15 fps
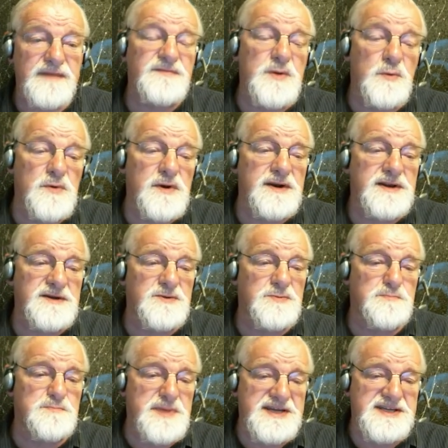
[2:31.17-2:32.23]
if you want to do
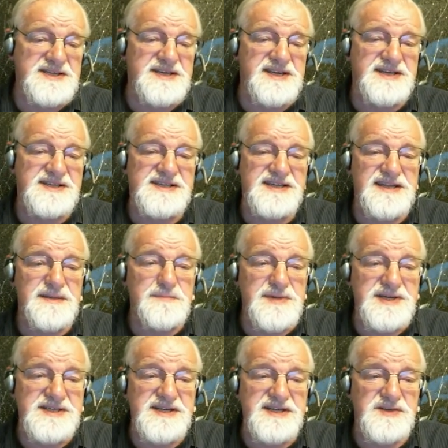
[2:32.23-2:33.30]
business in the
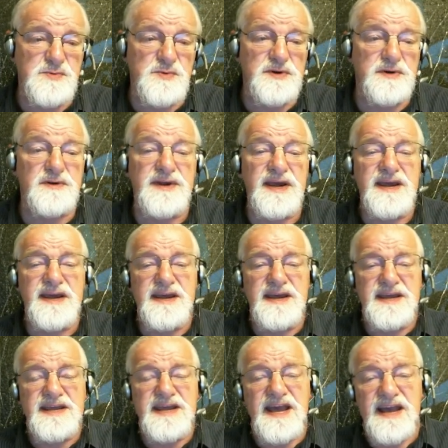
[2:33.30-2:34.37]
business world
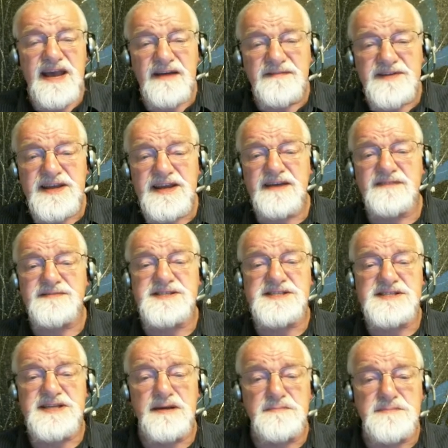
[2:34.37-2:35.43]
you have to have
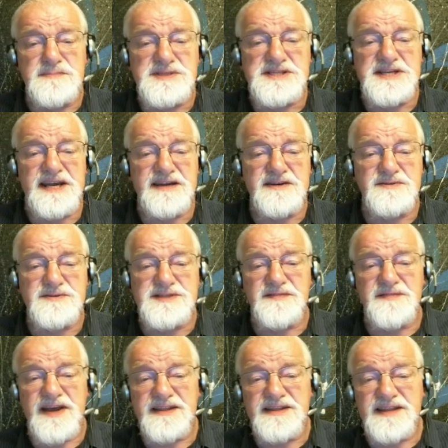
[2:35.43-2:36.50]
some standards
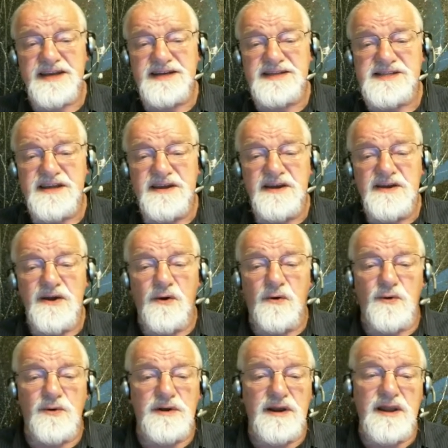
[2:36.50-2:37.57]
of ethics
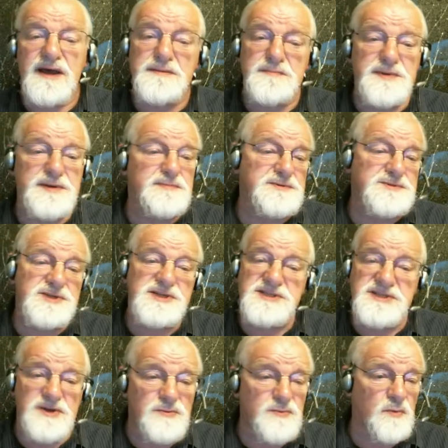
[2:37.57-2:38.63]
or a lot of people
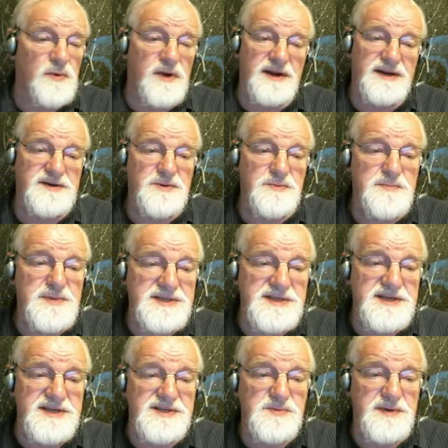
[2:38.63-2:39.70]
just don't want to do
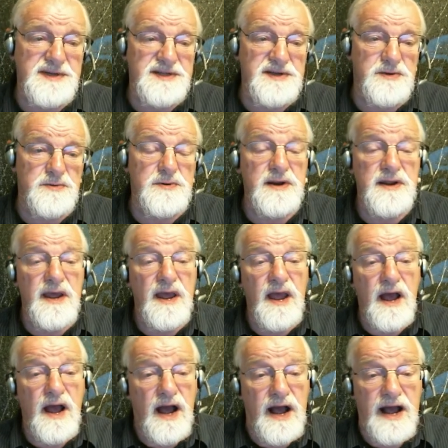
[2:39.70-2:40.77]
business with you
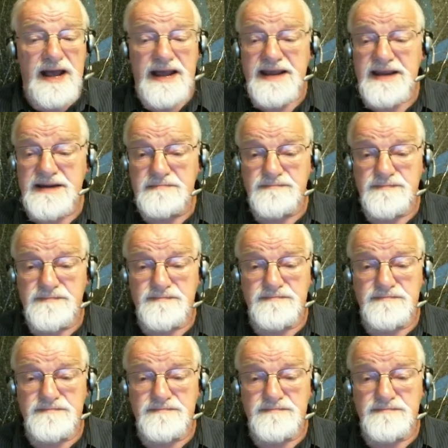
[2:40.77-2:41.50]
I